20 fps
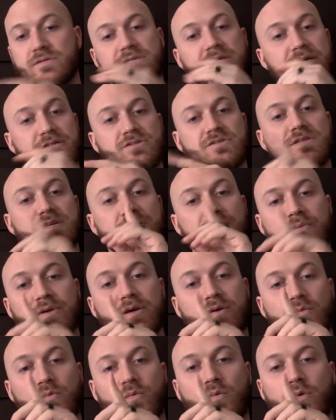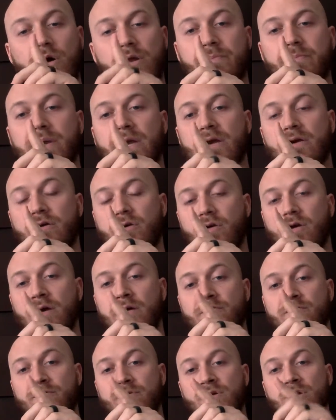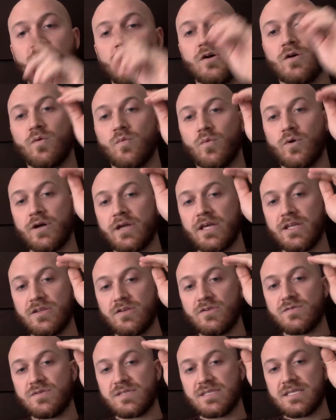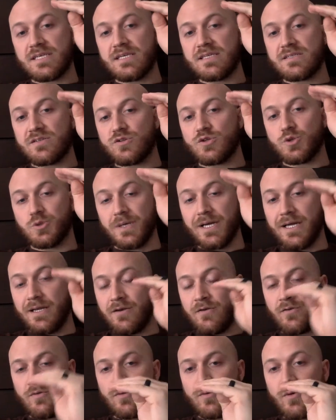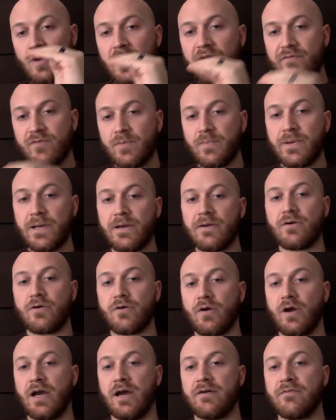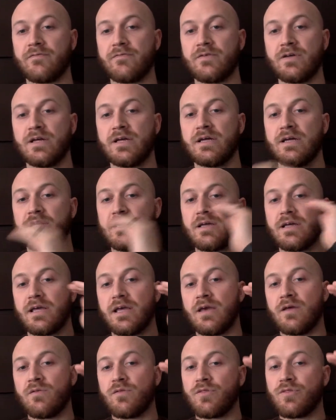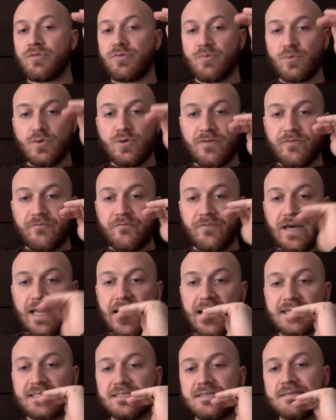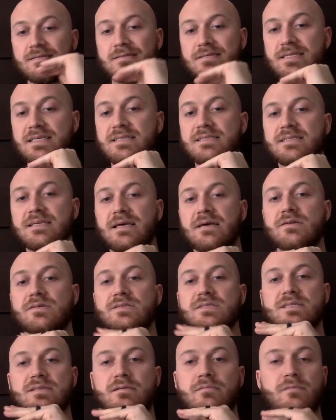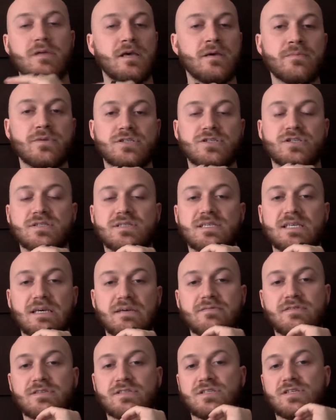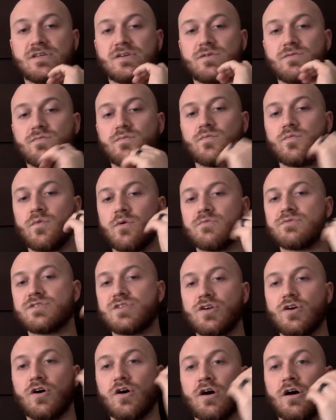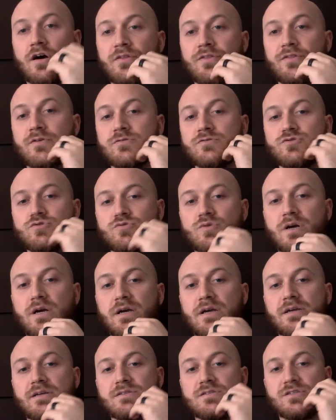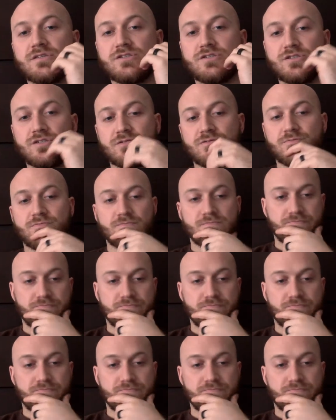It's not just going to be in one paragraph. What can you see as a trend through every paragraph and through the facts and the details and the images given to you? What was the author trying to do?